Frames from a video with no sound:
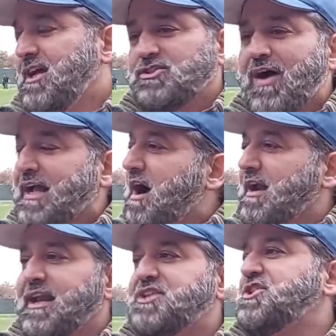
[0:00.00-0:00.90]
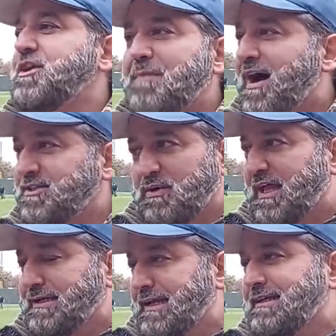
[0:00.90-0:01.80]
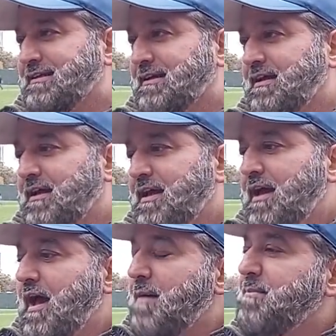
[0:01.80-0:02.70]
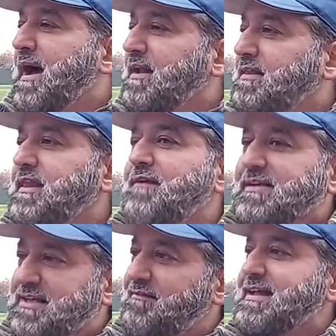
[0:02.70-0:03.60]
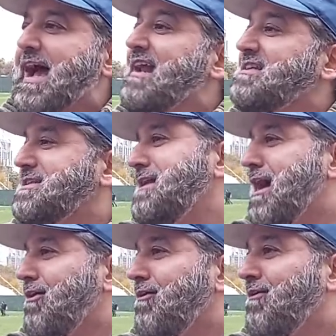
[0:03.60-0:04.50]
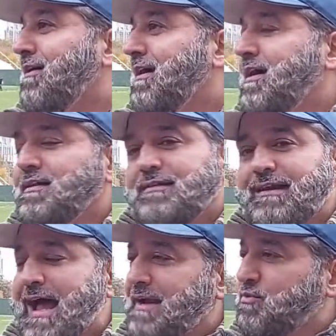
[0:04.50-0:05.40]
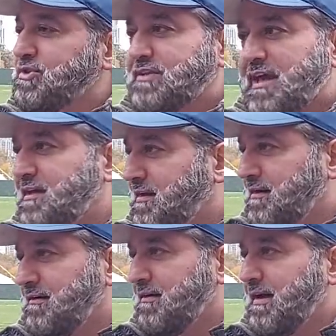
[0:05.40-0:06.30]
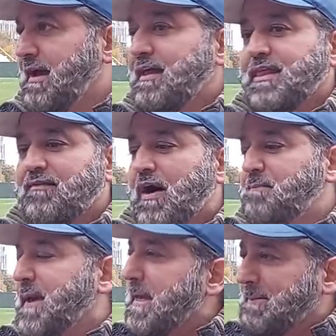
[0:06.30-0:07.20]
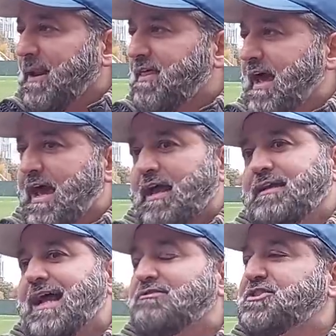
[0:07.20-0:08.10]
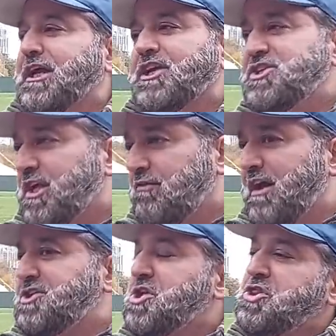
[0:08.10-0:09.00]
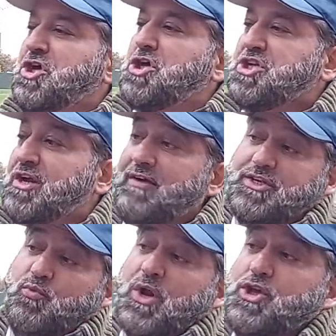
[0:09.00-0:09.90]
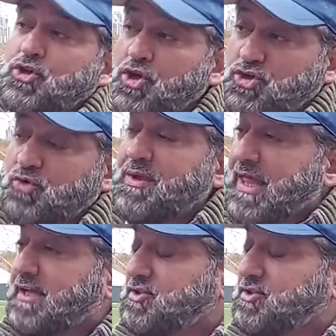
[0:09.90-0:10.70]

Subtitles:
So I can't legitimize what they did. But there is a reality now. The land was taken. There are people there. Now, second generation, third generation, what are you going to do with that?